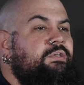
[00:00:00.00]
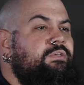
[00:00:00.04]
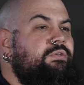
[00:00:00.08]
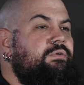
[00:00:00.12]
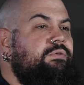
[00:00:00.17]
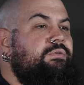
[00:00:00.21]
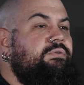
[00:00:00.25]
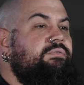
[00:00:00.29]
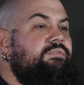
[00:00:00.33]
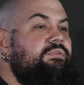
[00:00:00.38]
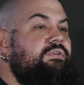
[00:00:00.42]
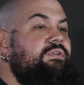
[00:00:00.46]

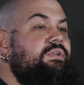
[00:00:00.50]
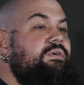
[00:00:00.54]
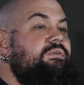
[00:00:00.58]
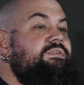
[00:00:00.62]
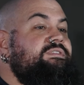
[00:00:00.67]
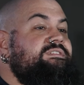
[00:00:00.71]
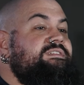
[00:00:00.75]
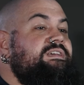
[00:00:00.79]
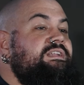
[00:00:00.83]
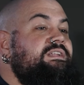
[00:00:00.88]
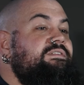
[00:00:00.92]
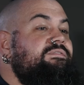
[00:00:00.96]
You'll usually
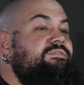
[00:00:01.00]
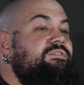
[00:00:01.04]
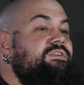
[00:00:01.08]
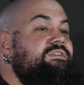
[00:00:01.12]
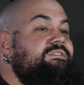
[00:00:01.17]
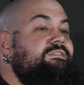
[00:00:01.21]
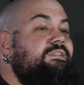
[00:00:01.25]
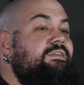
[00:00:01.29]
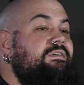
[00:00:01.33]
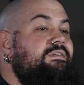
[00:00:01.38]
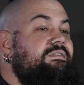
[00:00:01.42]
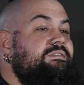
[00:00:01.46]
notice
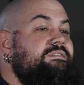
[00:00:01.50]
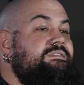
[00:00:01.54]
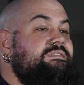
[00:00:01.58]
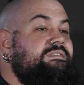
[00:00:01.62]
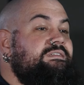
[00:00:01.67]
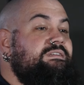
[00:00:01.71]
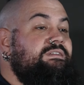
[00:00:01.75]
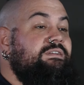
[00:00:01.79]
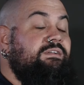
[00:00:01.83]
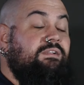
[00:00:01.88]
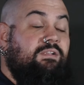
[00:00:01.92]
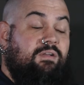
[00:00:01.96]
antifreeze loss,
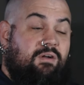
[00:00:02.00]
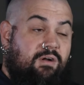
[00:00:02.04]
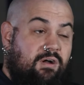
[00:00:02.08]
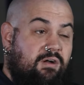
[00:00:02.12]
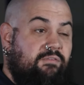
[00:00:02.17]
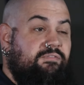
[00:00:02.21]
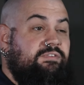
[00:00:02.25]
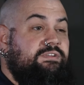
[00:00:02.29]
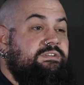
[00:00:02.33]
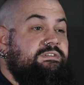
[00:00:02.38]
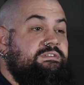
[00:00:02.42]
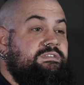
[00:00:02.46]
and you'll
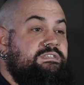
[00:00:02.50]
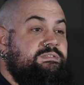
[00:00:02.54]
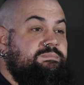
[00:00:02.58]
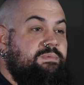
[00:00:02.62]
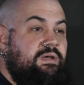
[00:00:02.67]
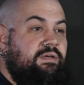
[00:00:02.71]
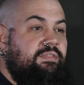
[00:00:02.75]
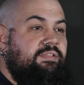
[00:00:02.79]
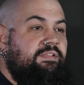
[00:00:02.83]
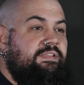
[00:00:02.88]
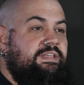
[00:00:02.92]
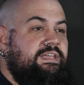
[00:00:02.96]
often
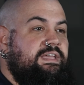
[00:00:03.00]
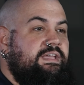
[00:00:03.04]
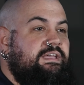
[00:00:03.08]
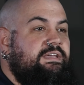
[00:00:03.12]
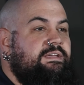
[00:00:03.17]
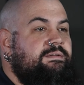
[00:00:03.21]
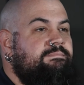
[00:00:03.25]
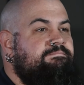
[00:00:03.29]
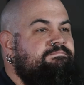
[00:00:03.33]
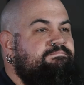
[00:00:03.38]
smell the leak.